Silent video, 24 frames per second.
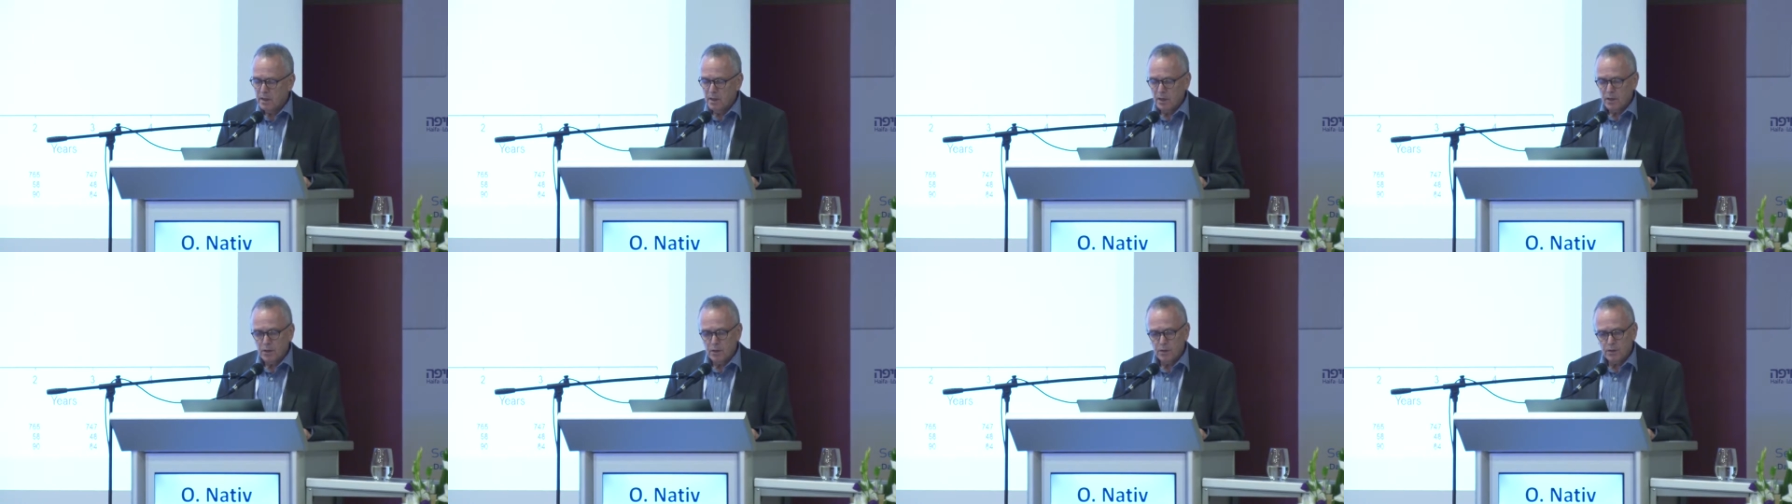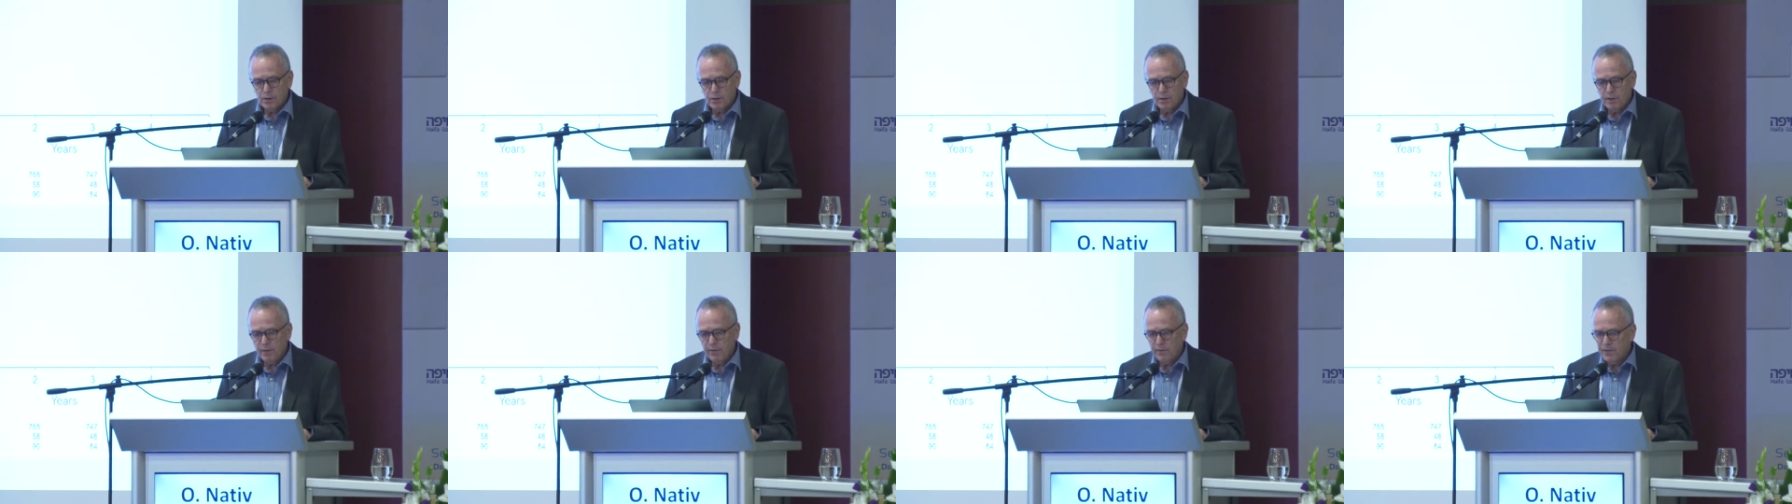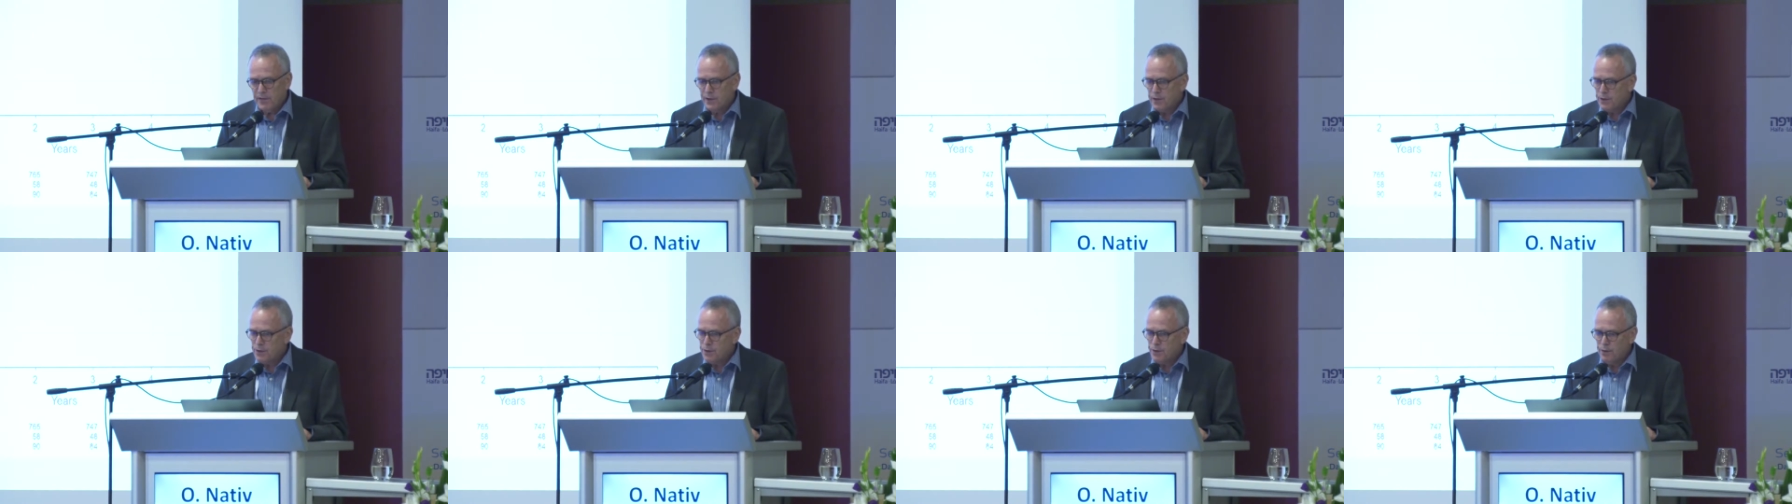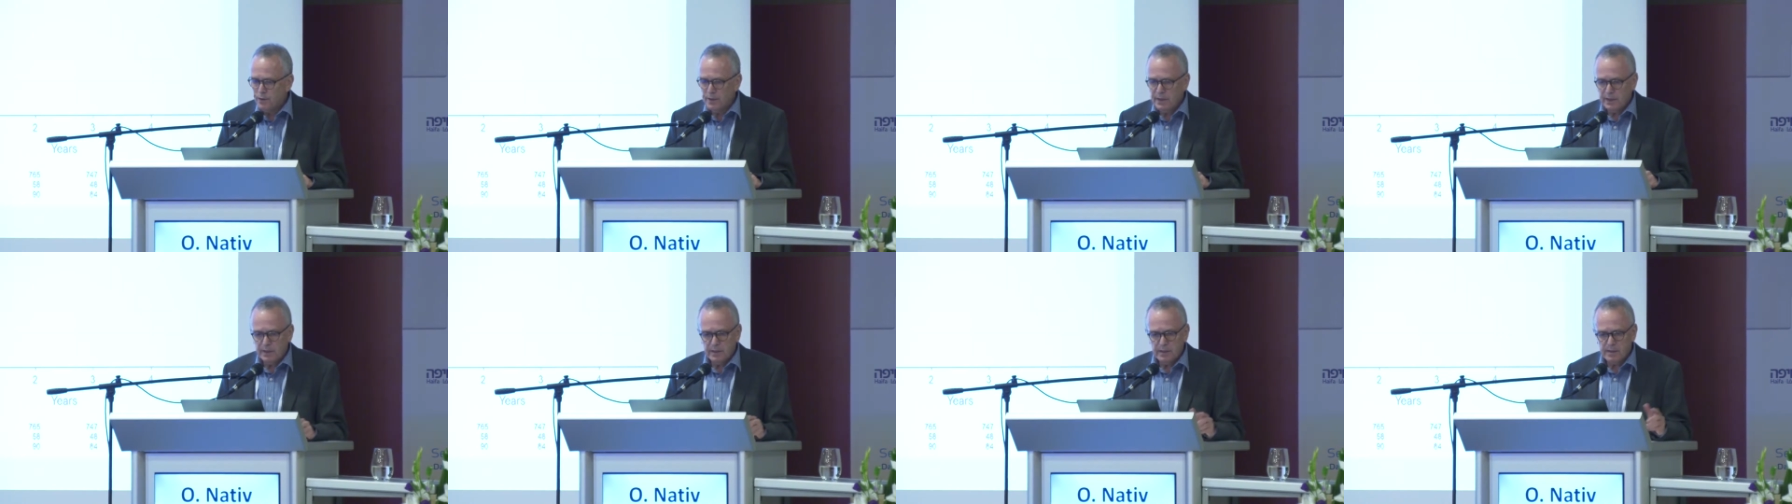you see
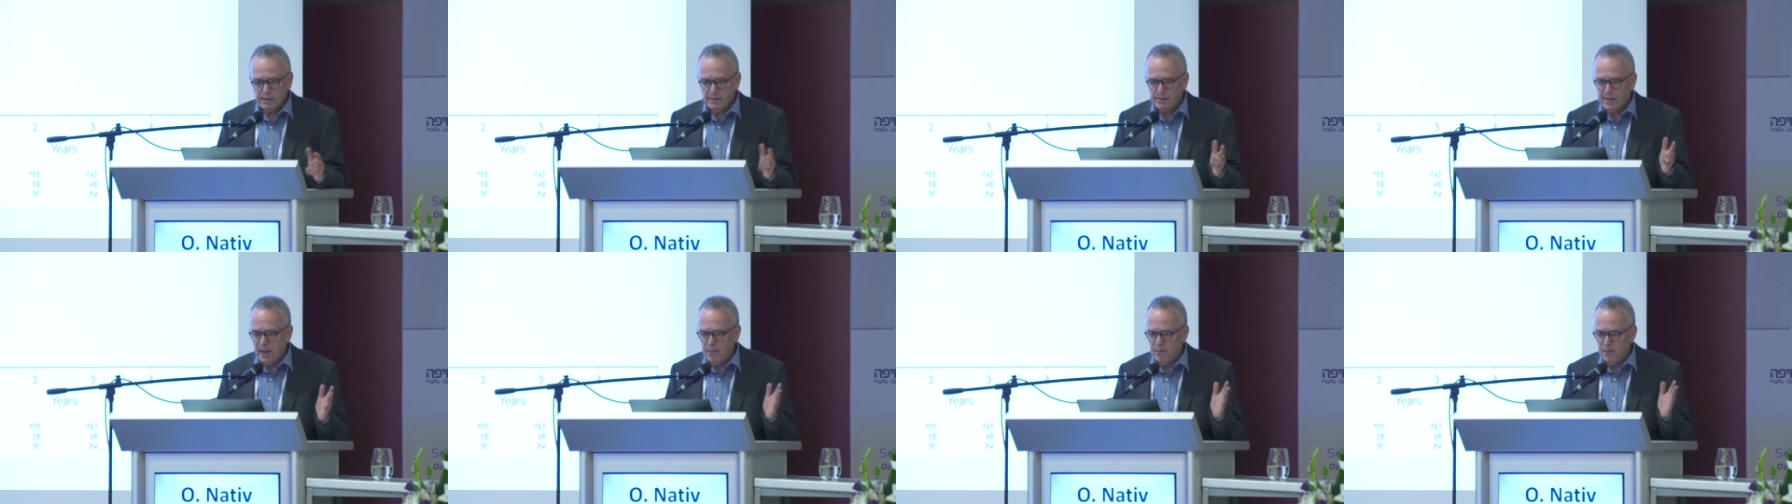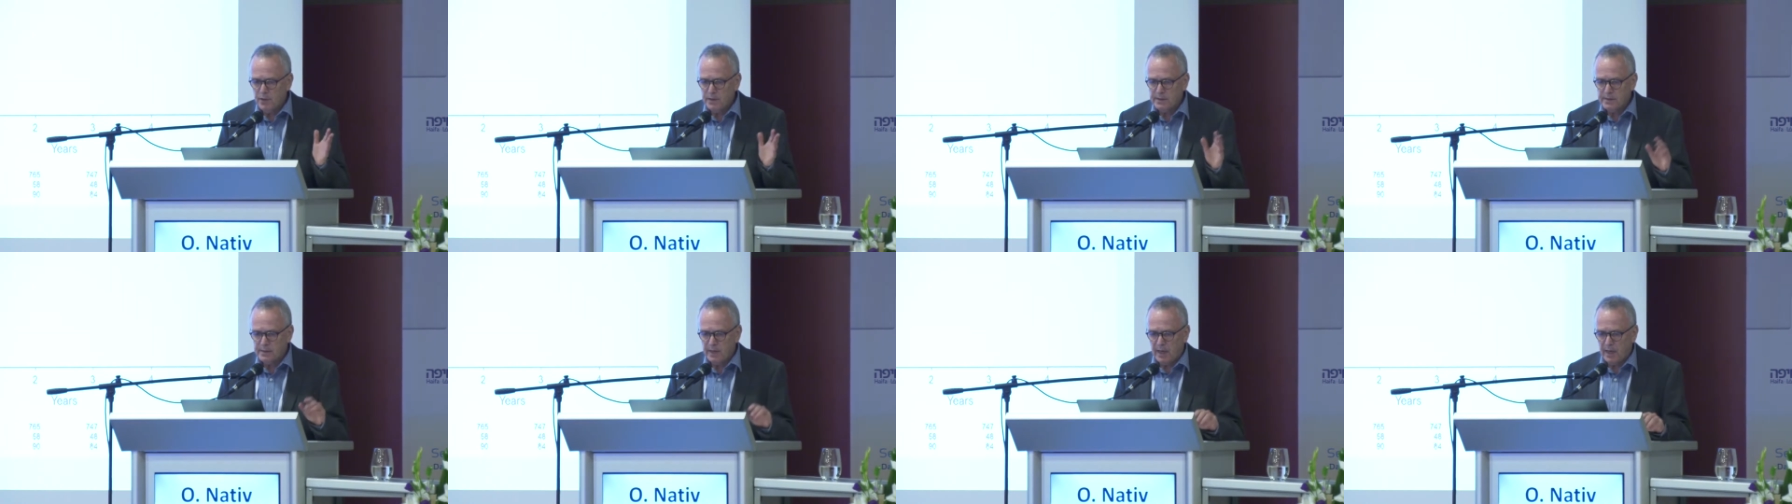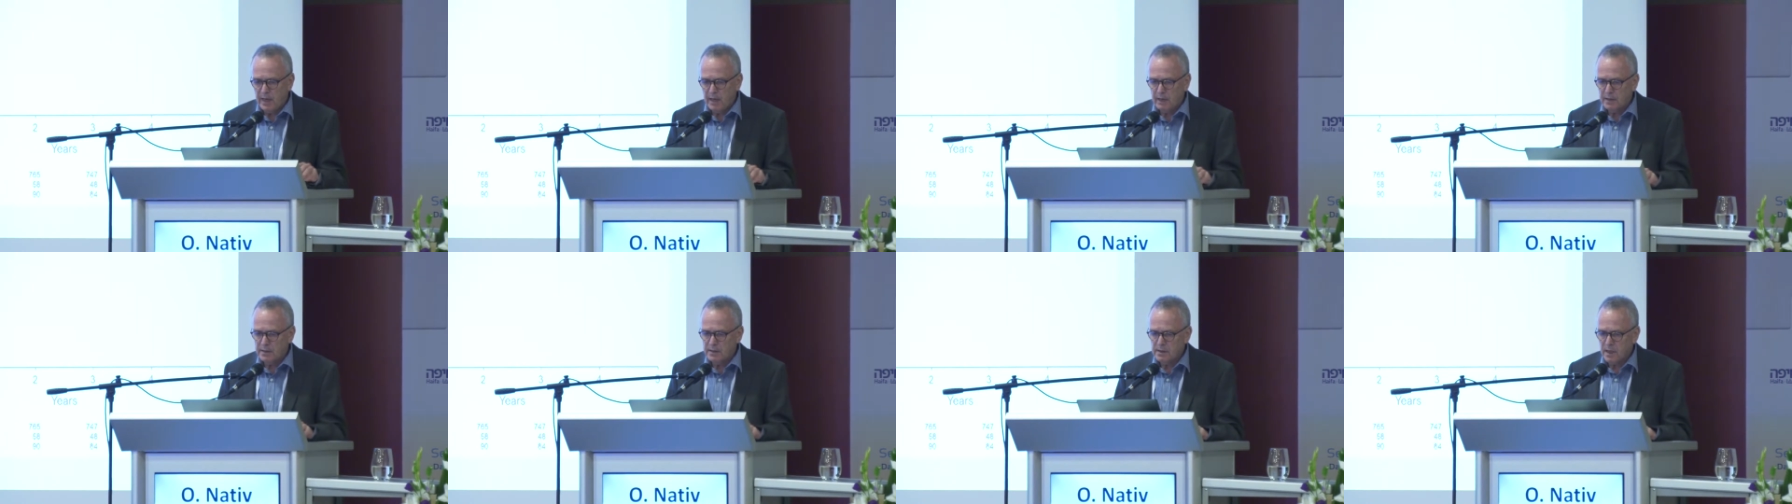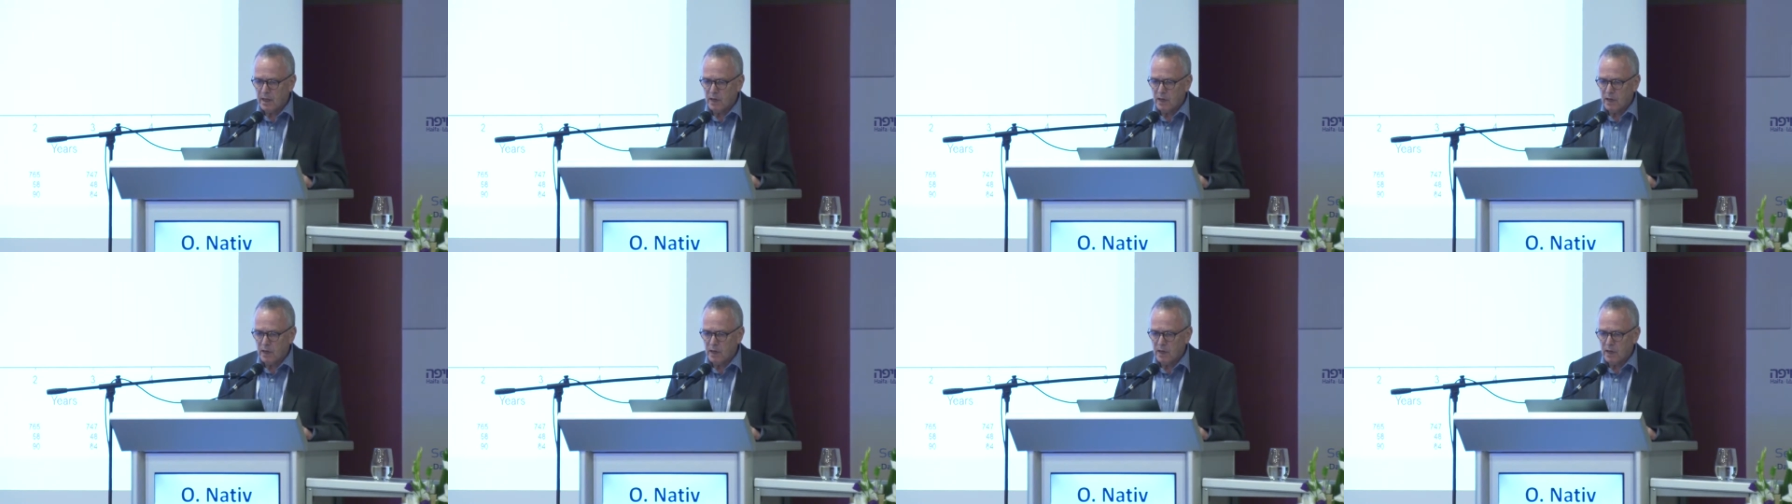virtually the same results